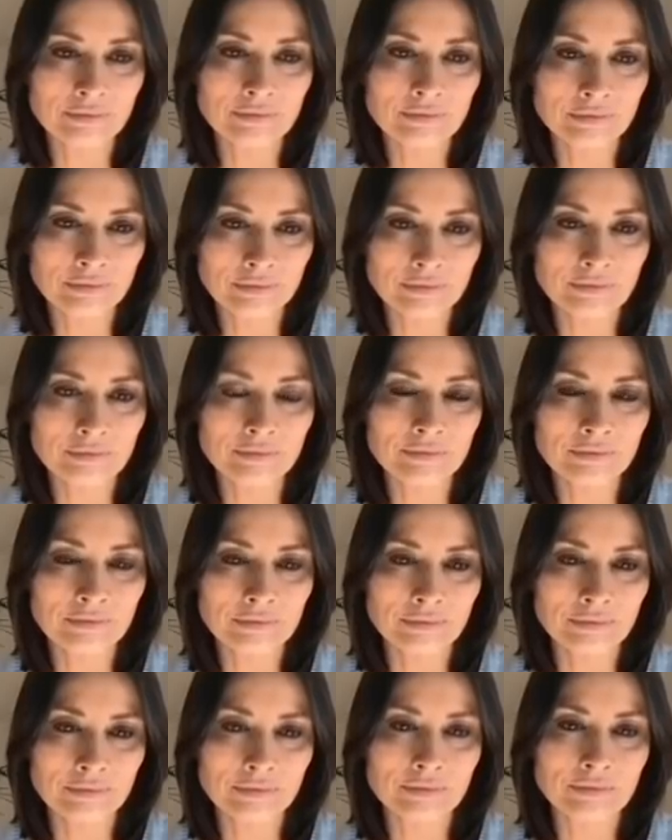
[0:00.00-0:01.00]

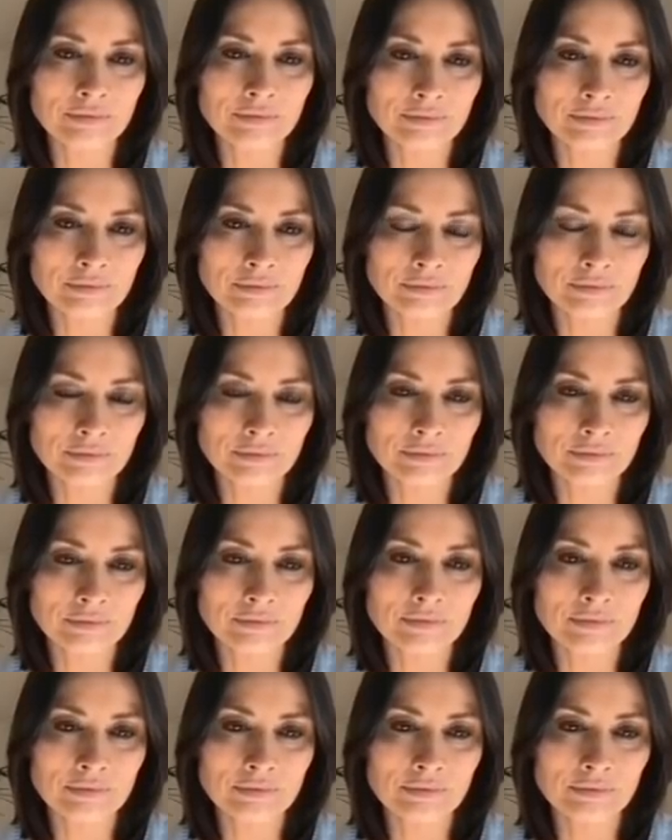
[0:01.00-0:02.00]

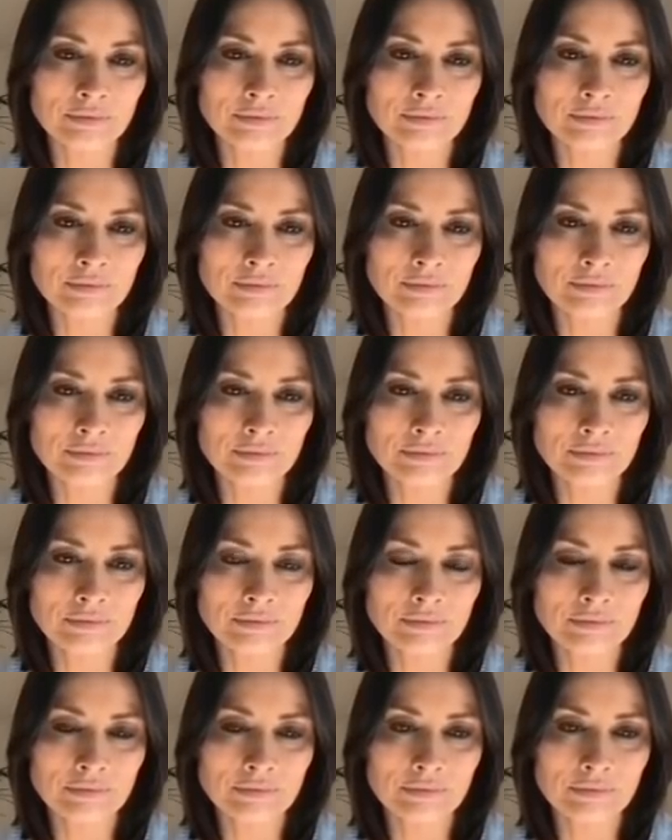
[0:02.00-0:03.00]

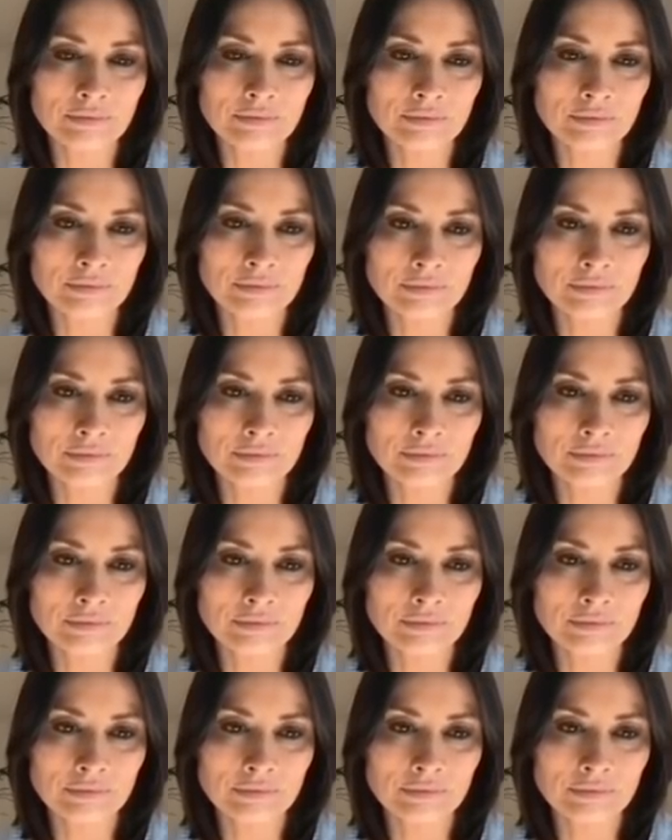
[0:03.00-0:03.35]
This person isn't speaking.